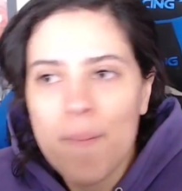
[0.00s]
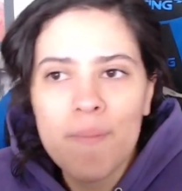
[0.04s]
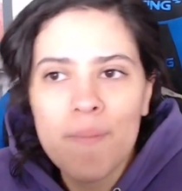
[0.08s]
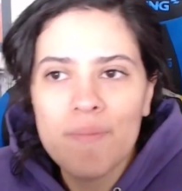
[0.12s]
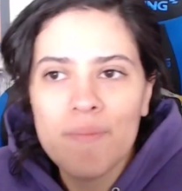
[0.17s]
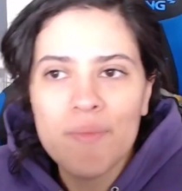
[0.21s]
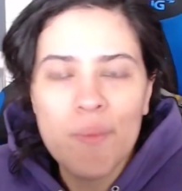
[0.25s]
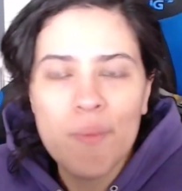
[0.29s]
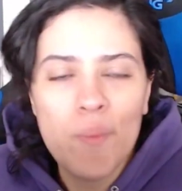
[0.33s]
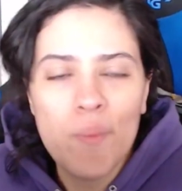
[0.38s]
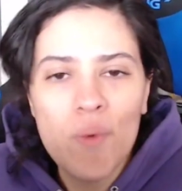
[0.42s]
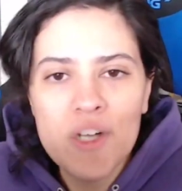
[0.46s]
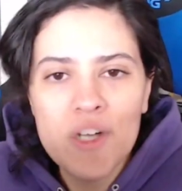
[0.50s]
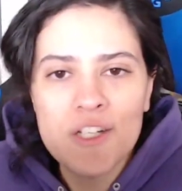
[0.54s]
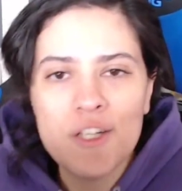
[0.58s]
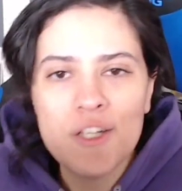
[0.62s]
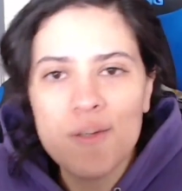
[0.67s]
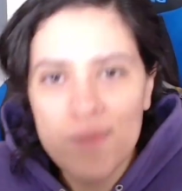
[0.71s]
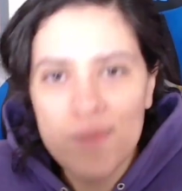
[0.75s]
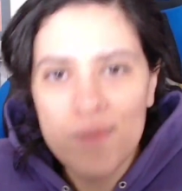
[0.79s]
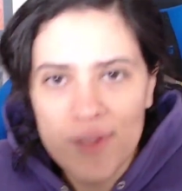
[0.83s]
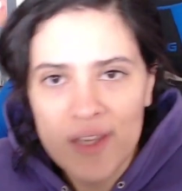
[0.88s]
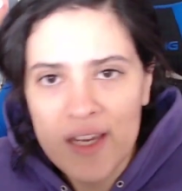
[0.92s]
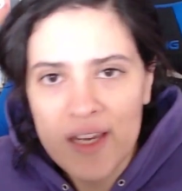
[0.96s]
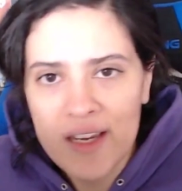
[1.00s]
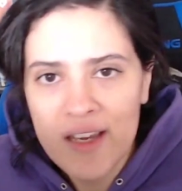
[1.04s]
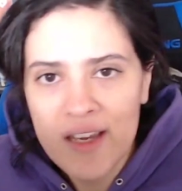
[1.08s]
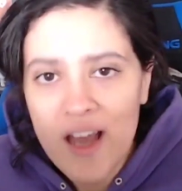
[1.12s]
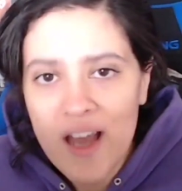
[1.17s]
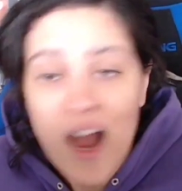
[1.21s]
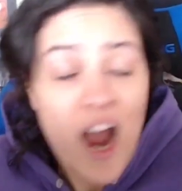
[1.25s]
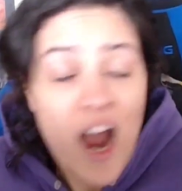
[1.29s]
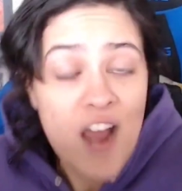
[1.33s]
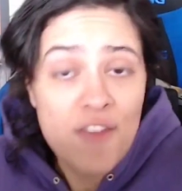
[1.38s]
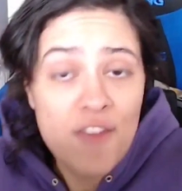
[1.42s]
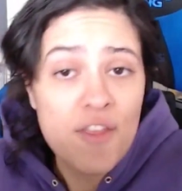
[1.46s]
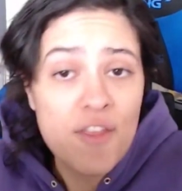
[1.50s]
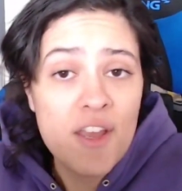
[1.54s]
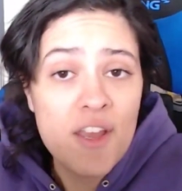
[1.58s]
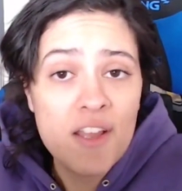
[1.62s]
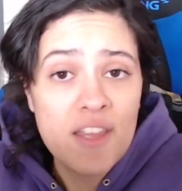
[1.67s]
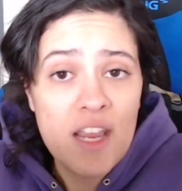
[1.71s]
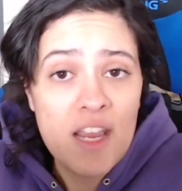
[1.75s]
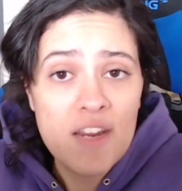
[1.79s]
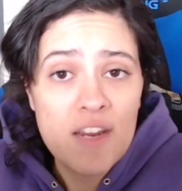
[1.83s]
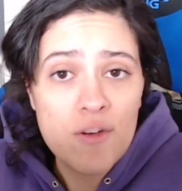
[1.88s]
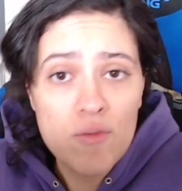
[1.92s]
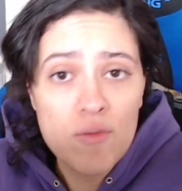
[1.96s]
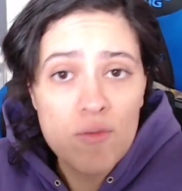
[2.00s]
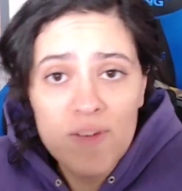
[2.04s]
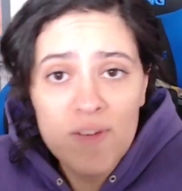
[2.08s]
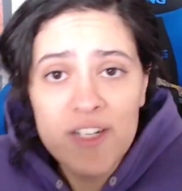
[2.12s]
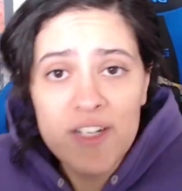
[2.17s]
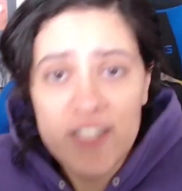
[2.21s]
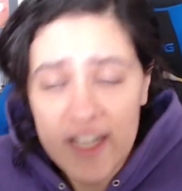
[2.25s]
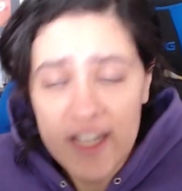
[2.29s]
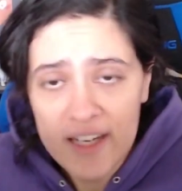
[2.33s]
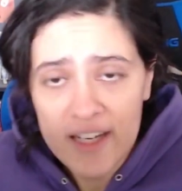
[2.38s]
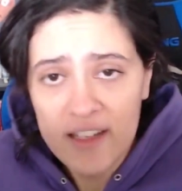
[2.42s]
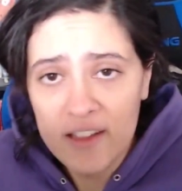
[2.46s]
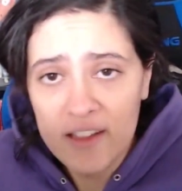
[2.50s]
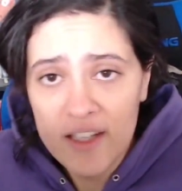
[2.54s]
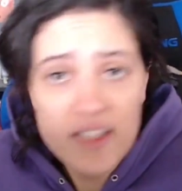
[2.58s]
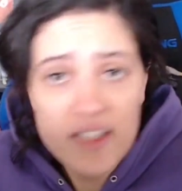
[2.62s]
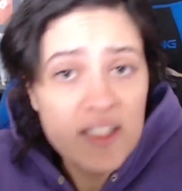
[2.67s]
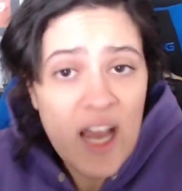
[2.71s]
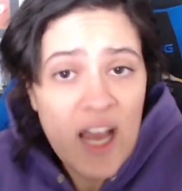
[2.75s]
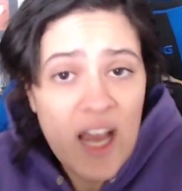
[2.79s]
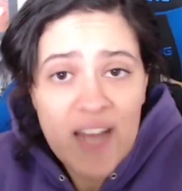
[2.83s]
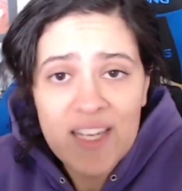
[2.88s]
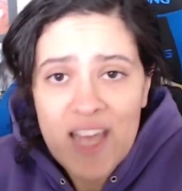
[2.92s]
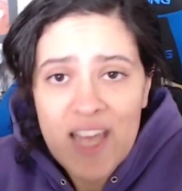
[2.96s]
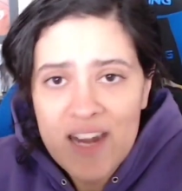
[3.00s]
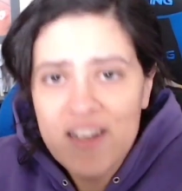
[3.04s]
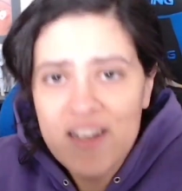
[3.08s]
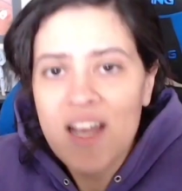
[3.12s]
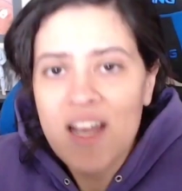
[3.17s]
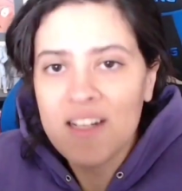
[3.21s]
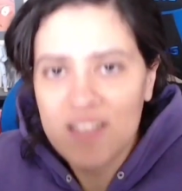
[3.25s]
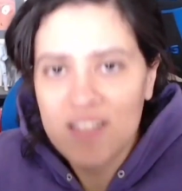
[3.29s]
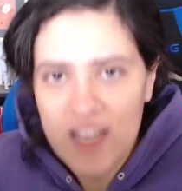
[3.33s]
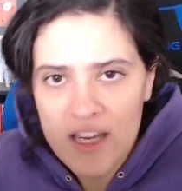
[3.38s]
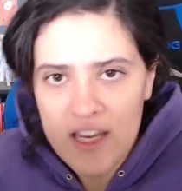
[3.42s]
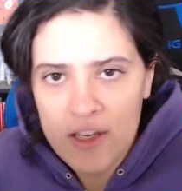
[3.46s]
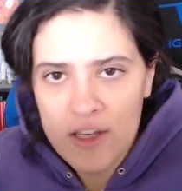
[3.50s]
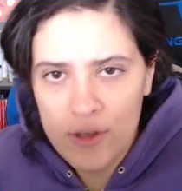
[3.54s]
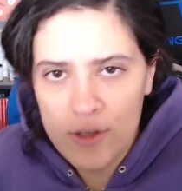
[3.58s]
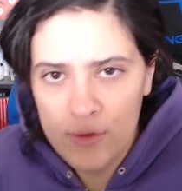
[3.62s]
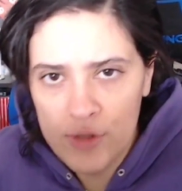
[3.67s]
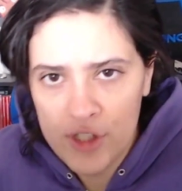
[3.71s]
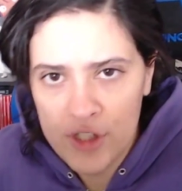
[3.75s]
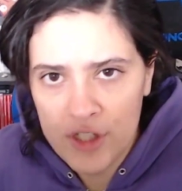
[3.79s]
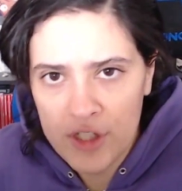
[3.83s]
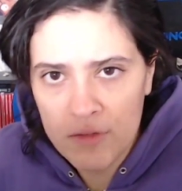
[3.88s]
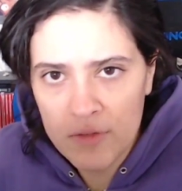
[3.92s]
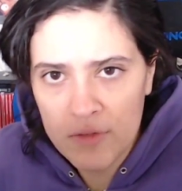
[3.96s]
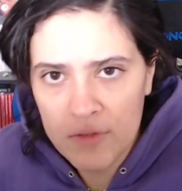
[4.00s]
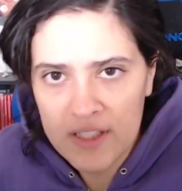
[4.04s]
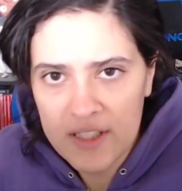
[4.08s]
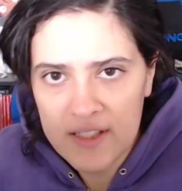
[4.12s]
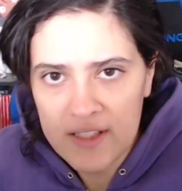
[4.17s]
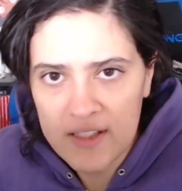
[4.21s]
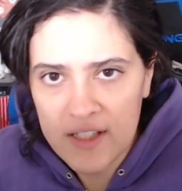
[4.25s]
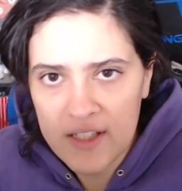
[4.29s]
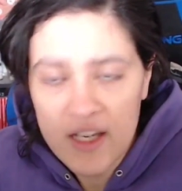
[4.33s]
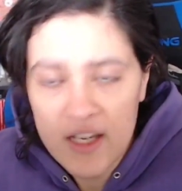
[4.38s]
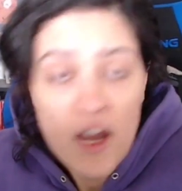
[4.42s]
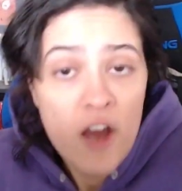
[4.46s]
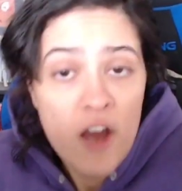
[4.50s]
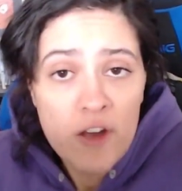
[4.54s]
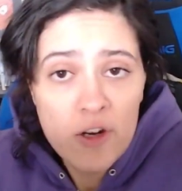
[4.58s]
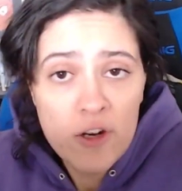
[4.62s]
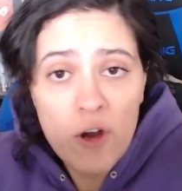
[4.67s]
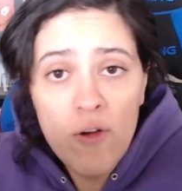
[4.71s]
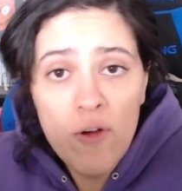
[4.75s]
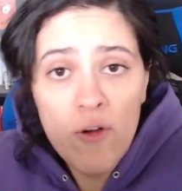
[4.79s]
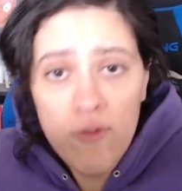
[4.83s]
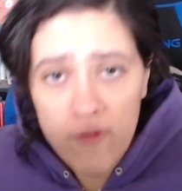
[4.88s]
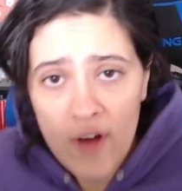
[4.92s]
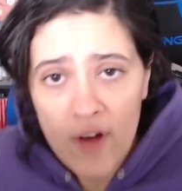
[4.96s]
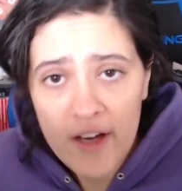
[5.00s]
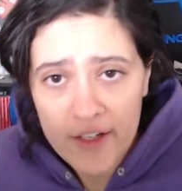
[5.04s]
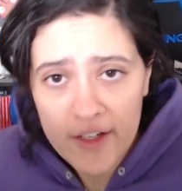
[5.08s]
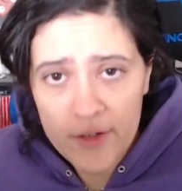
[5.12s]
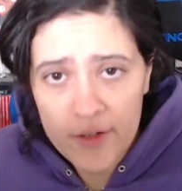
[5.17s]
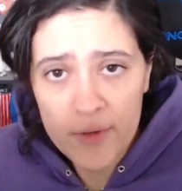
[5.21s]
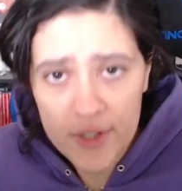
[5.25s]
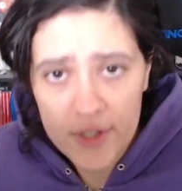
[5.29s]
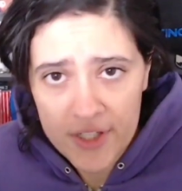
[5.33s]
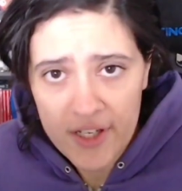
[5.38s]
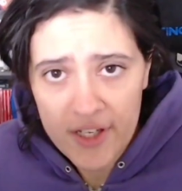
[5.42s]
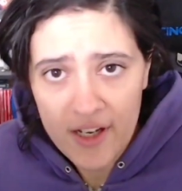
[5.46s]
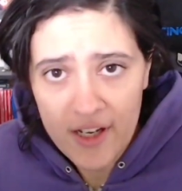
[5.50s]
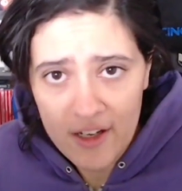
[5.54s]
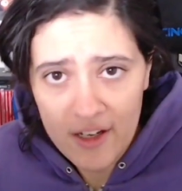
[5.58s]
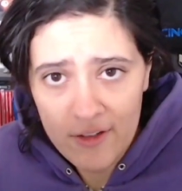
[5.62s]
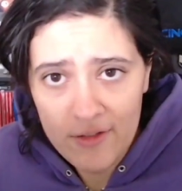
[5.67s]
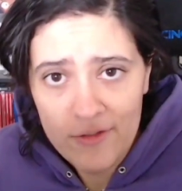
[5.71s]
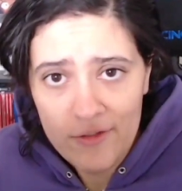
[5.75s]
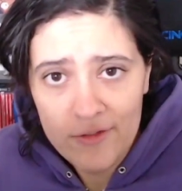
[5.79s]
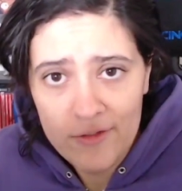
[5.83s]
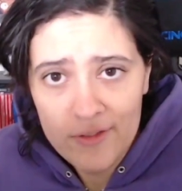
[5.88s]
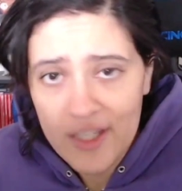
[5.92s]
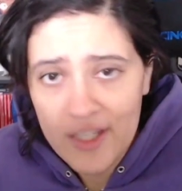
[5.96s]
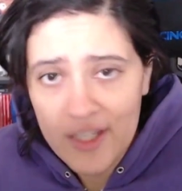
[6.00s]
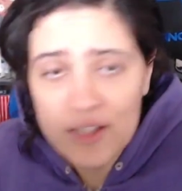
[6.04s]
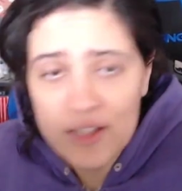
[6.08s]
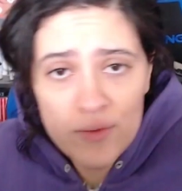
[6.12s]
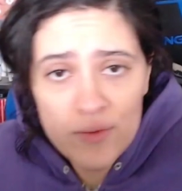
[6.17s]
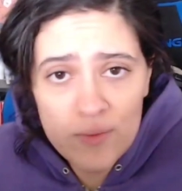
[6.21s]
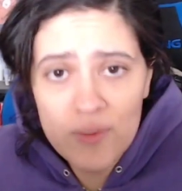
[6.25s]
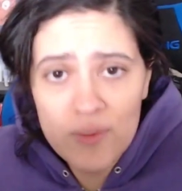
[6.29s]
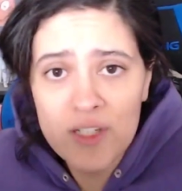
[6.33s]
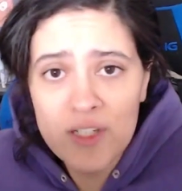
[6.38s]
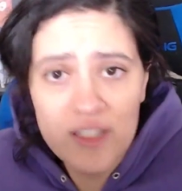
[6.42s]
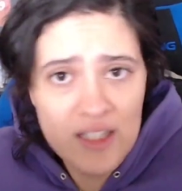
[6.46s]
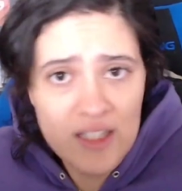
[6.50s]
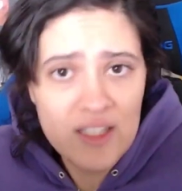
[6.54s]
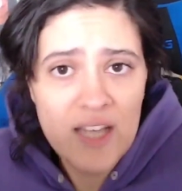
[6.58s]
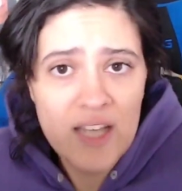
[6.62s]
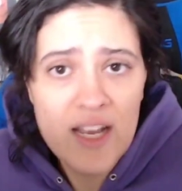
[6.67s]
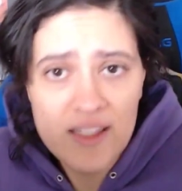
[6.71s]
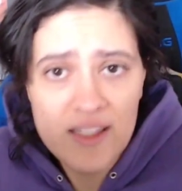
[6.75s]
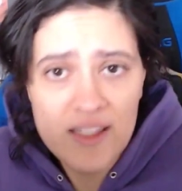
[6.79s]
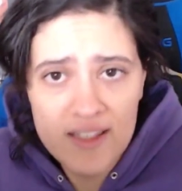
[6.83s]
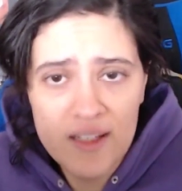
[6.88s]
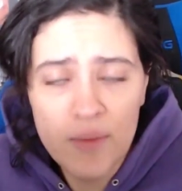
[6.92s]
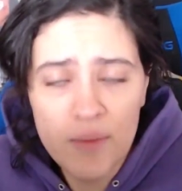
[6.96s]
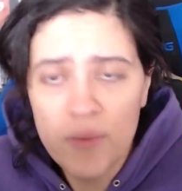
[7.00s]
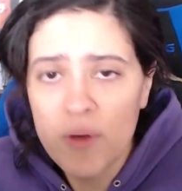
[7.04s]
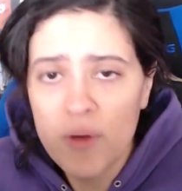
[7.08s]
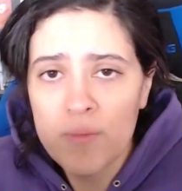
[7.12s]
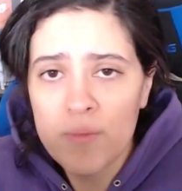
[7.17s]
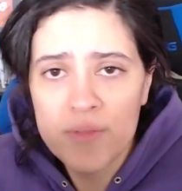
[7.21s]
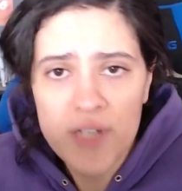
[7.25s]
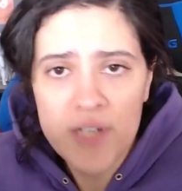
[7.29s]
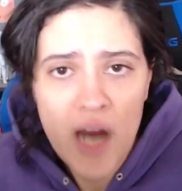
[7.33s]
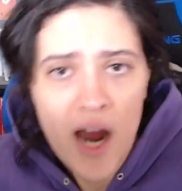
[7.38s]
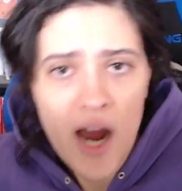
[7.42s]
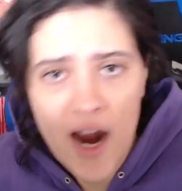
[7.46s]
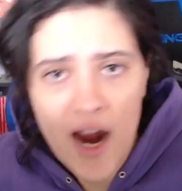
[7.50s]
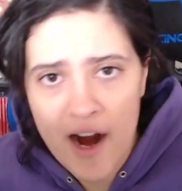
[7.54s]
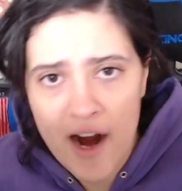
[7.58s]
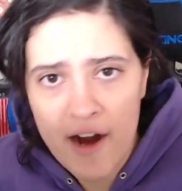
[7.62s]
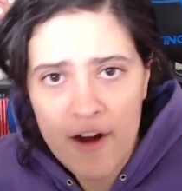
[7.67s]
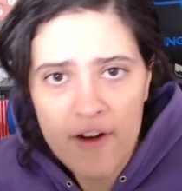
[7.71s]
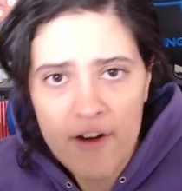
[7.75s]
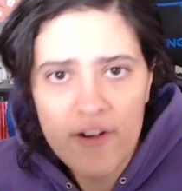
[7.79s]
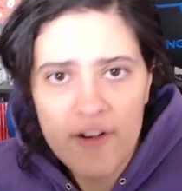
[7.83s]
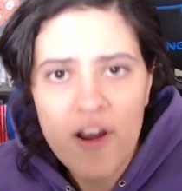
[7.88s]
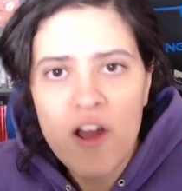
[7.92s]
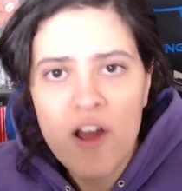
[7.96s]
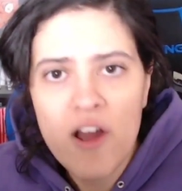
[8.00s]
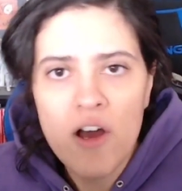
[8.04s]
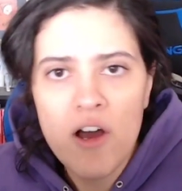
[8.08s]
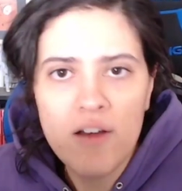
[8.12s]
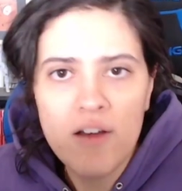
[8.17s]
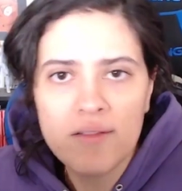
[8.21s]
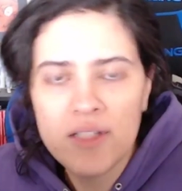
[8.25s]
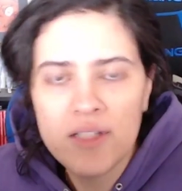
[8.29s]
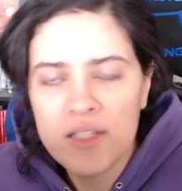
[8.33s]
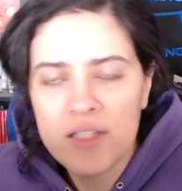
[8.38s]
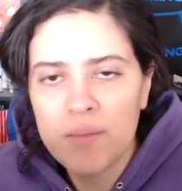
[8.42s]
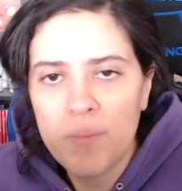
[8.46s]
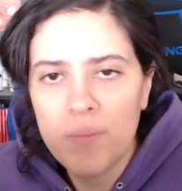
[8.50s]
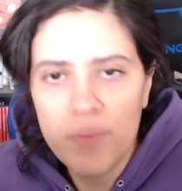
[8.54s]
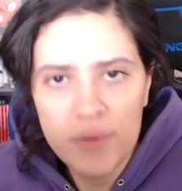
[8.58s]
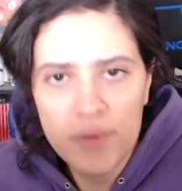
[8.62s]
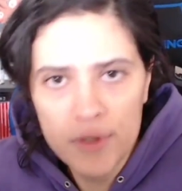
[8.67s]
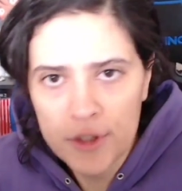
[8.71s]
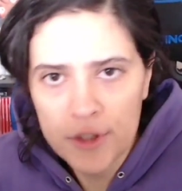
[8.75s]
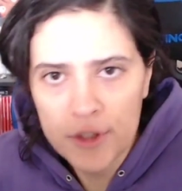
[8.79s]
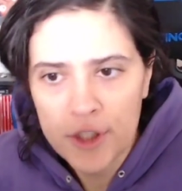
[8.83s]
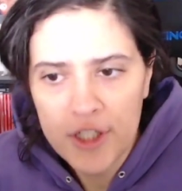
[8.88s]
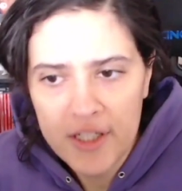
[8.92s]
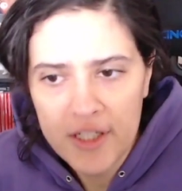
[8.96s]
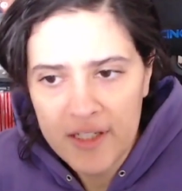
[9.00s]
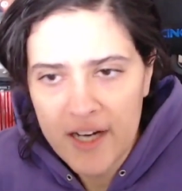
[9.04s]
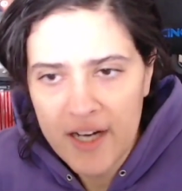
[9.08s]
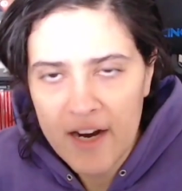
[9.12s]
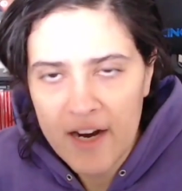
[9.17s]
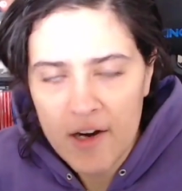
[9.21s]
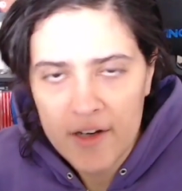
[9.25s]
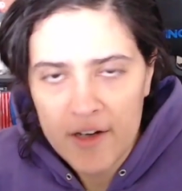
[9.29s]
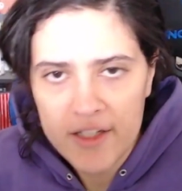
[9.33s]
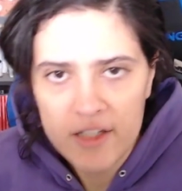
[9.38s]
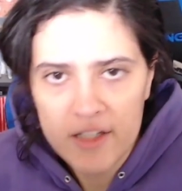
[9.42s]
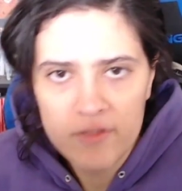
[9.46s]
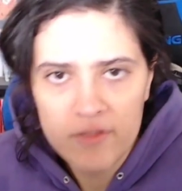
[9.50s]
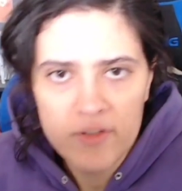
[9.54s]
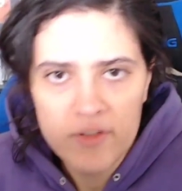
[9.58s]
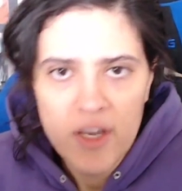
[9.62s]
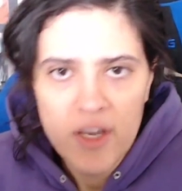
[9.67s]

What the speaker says: what you think. I think that you're ridiculous. I cannot take you seriously. Go fuck yourself. It's really that simple. I'm tired of this bullshit narrative.